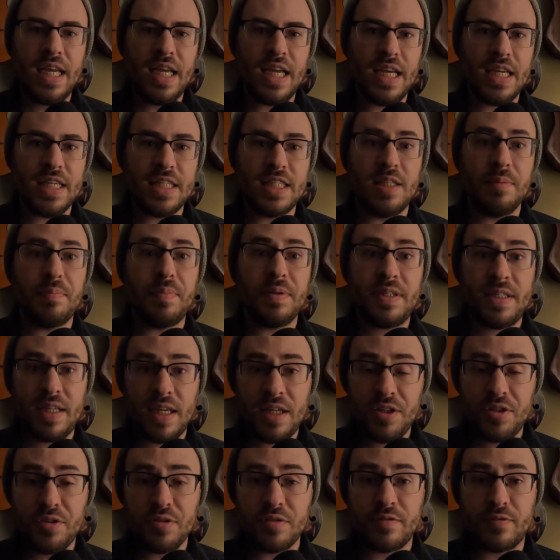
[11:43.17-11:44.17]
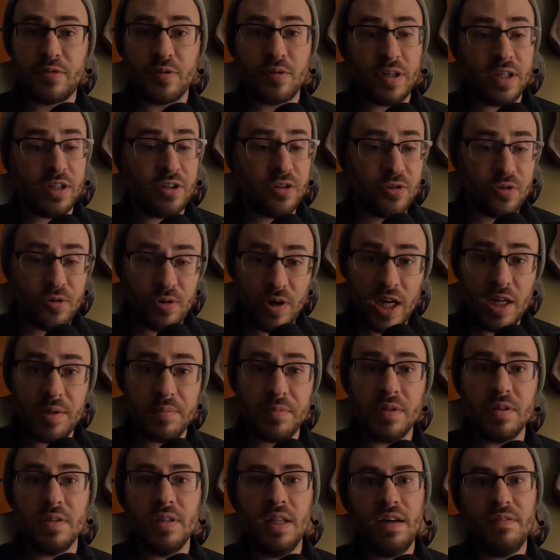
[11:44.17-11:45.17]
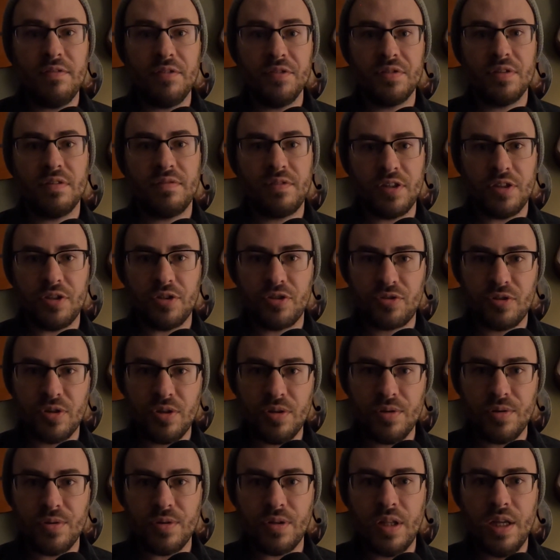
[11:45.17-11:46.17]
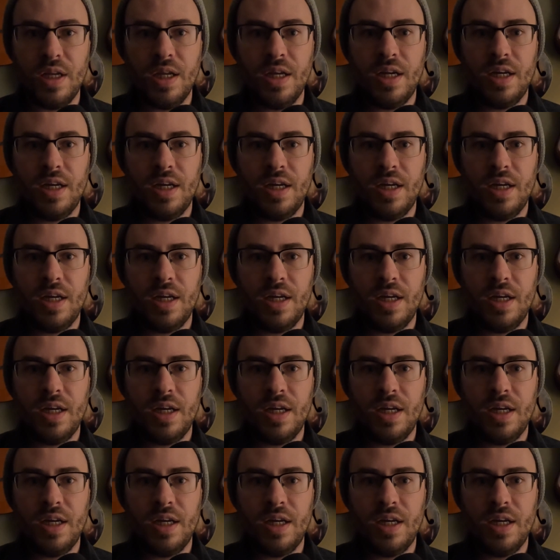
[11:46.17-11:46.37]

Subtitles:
is the potential for incredible levels of control